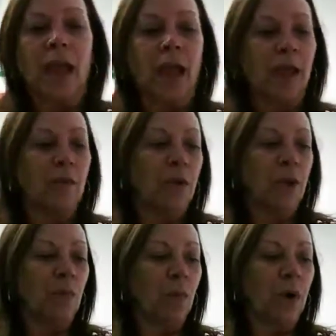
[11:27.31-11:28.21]
and
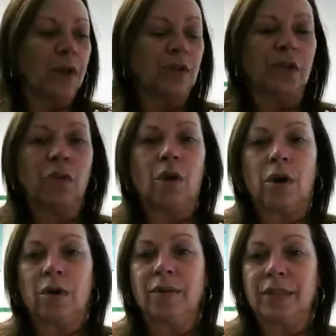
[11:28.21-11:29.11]
we would do
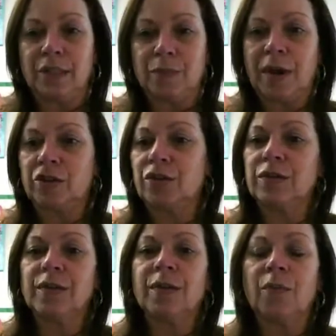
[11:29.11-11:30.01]
our own
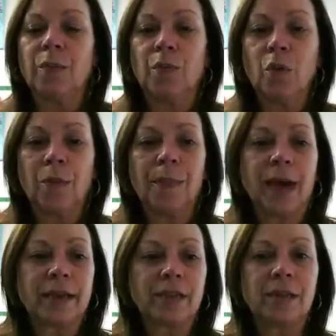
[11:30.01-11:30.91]
inspections and then report
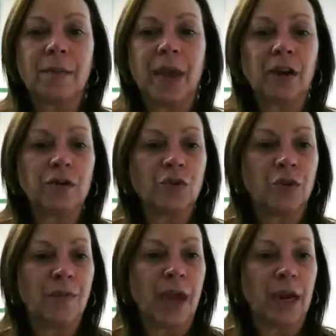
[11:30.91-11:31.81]
back to the
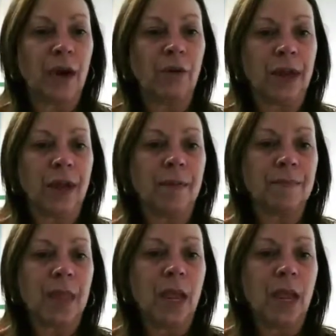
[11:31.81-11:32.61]
manager of that area.